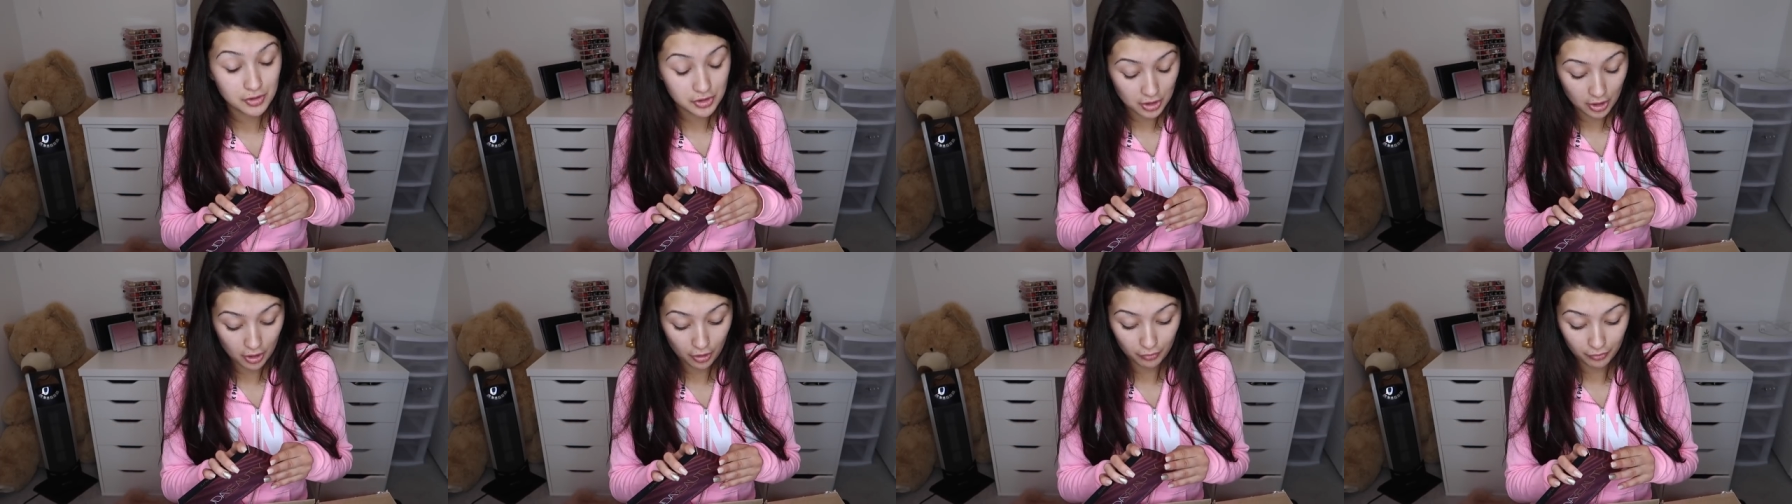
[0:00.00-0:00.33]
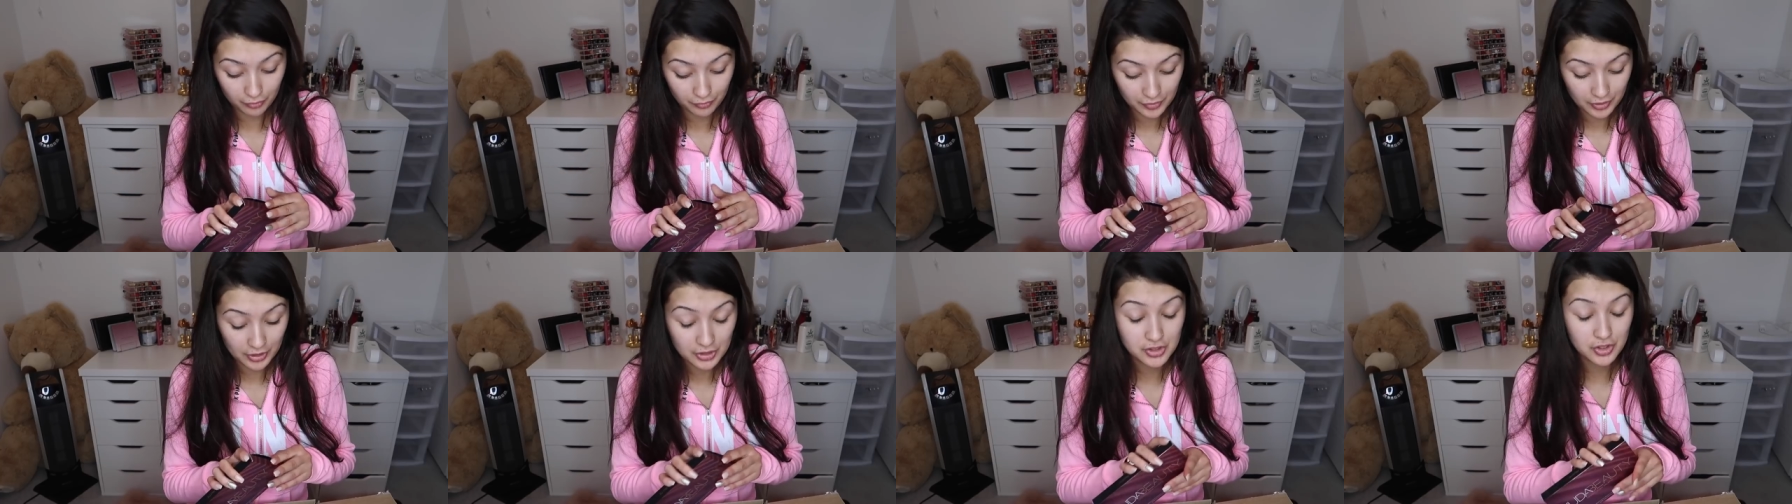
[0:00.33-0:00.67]
So
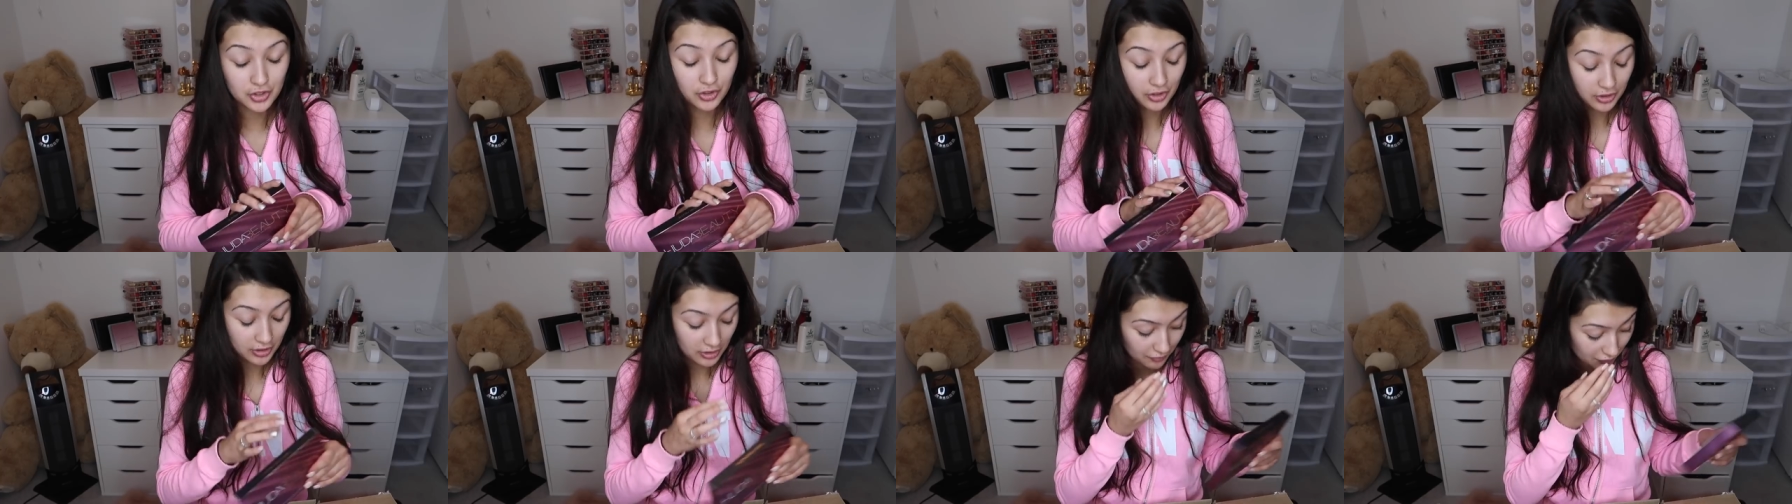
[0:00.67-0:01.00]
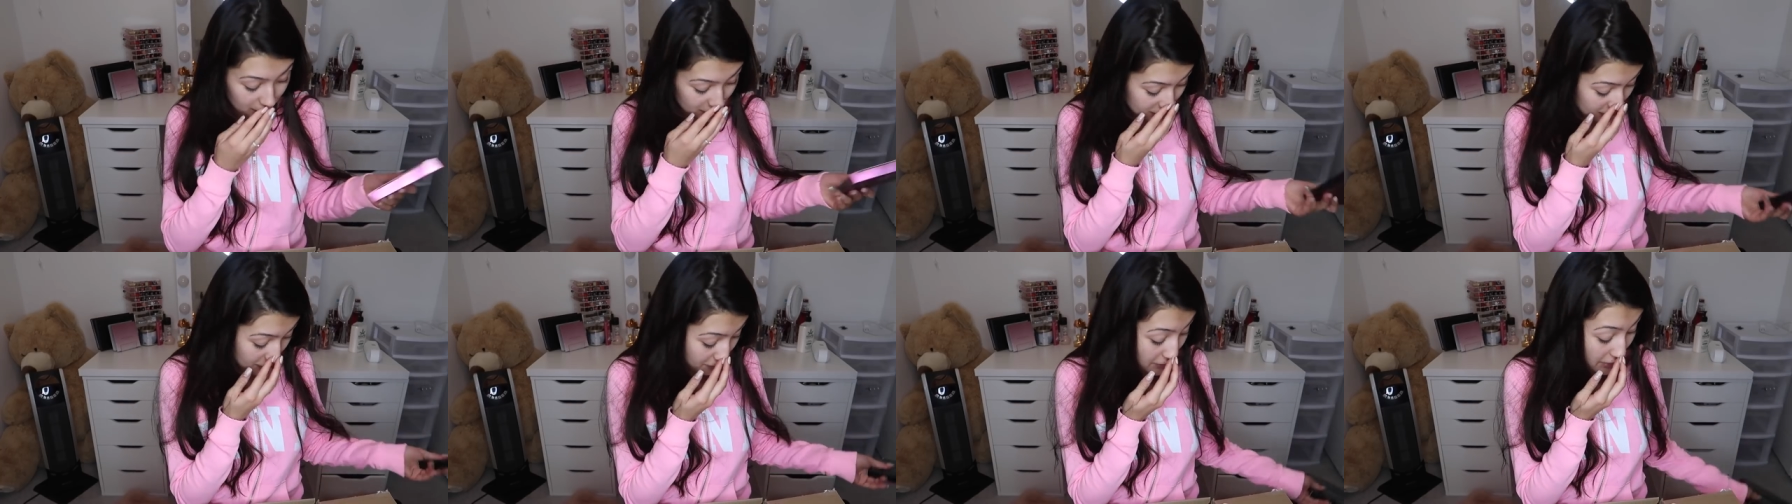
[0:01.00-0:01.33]
if you guys are looking
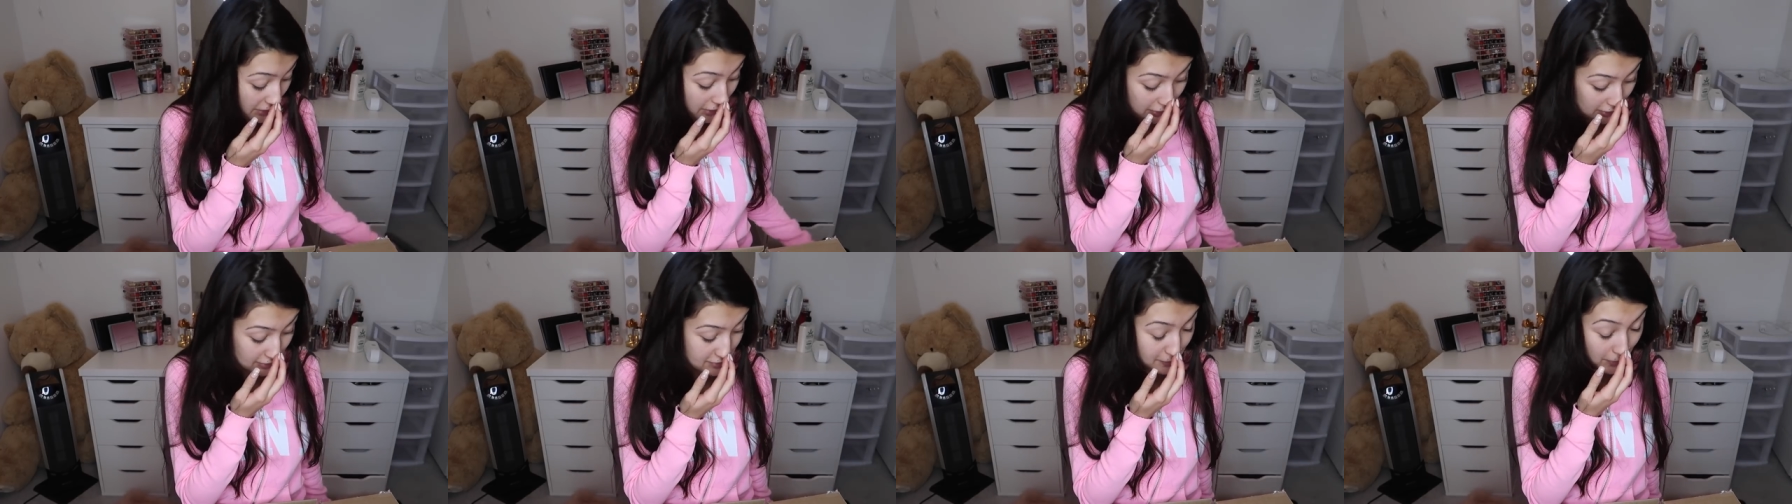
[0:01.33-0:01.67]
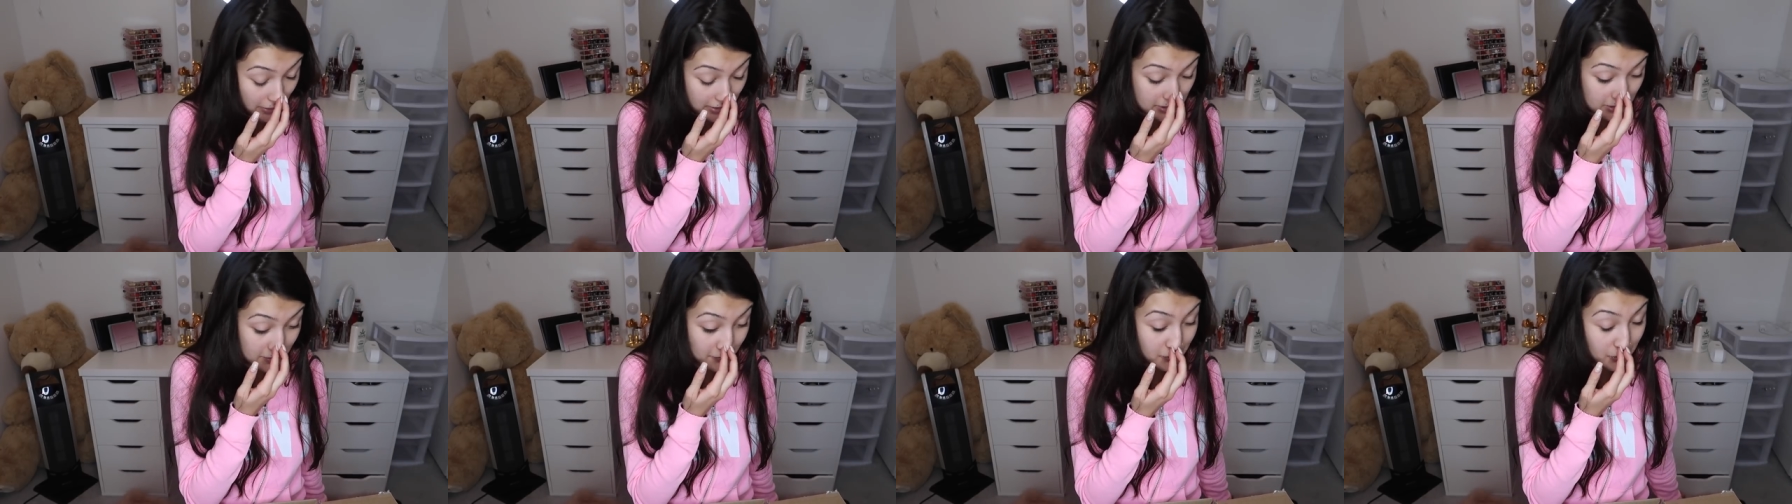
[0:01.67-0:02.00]
for something
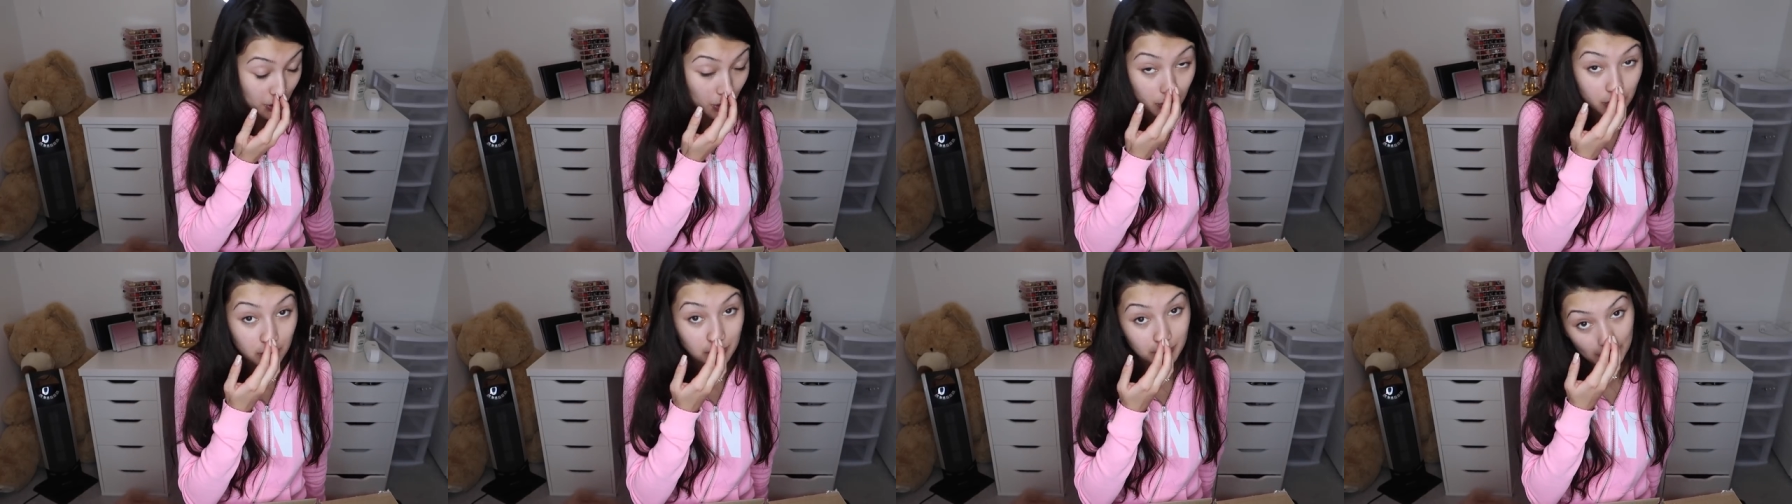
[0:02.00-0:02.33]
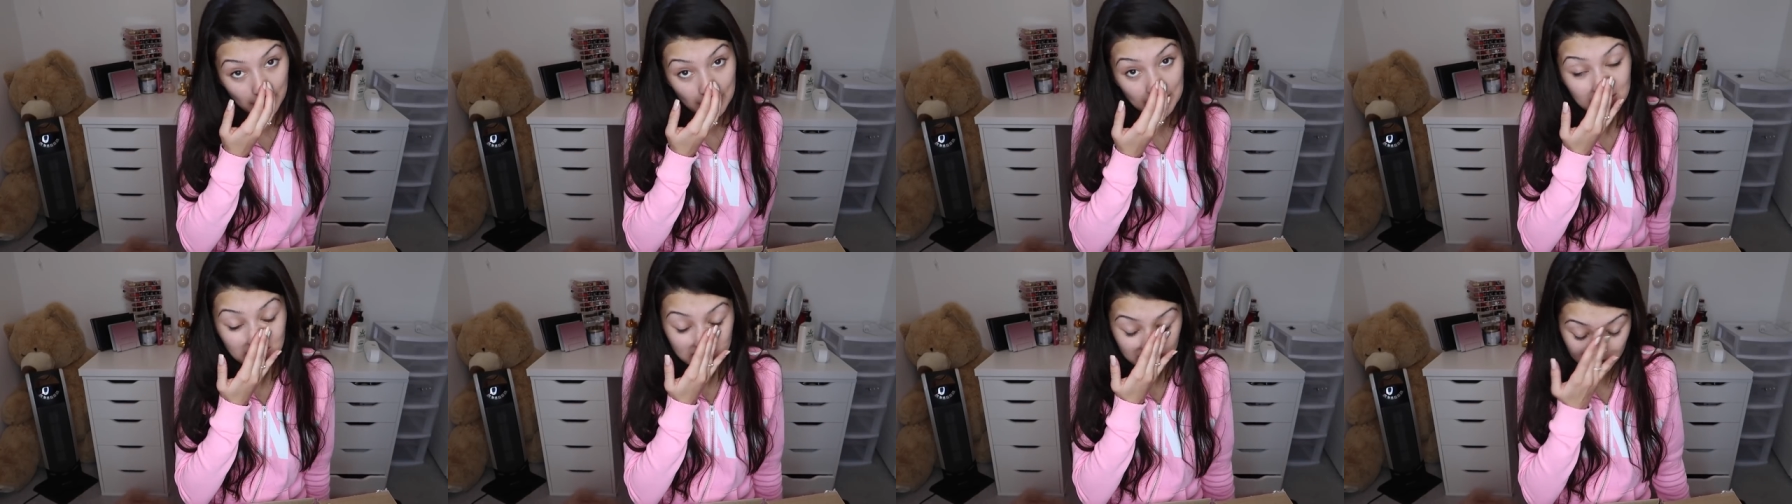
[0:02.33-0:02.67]
inexpensive, don't
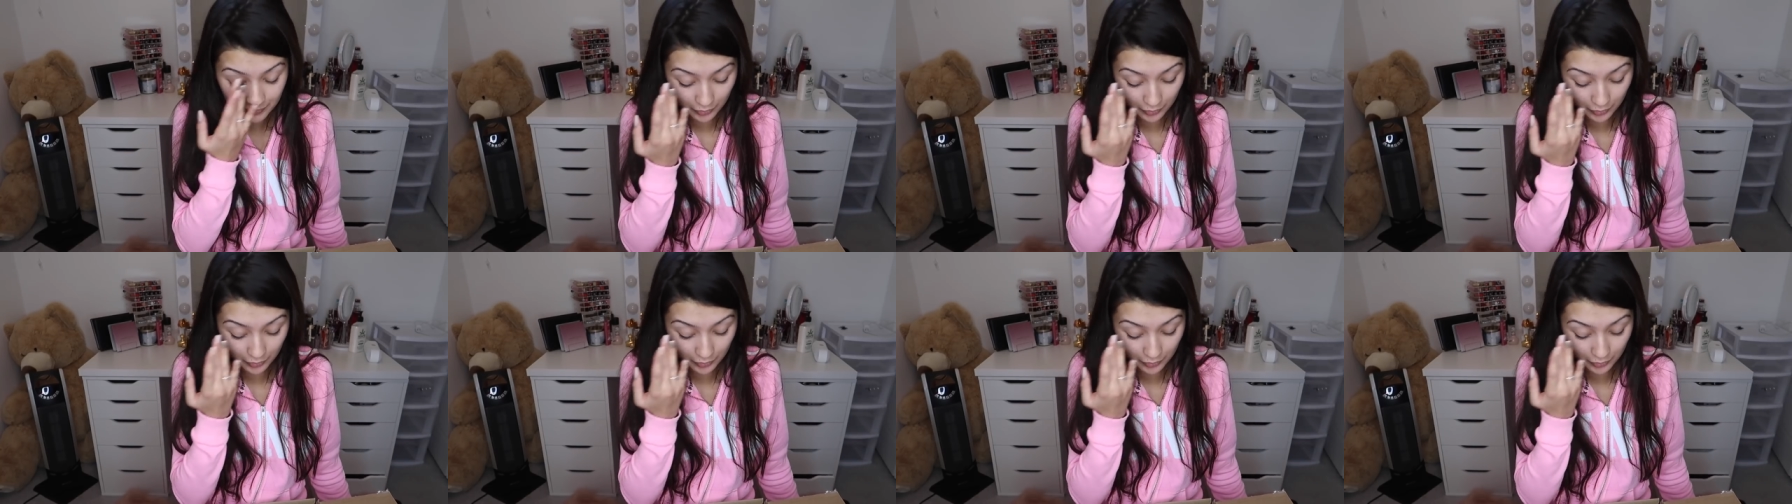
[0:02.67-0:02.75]
buy